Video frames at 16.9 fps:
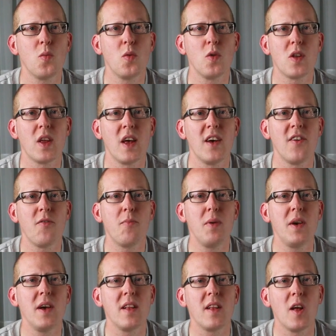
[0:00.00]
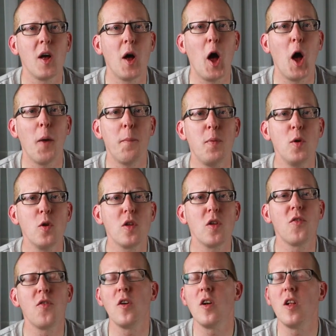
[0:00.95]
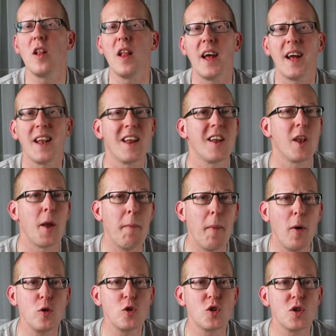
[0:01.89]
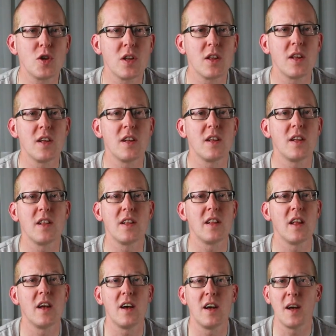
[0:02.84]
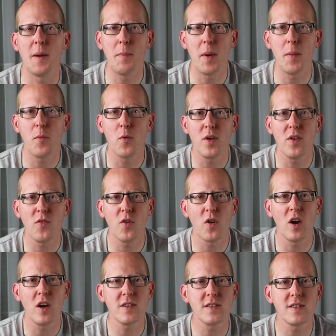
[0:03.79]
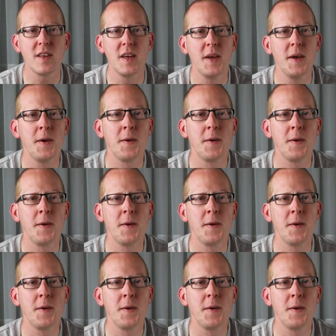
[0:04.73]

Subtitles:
would have been beautiful and an emotional memory for us,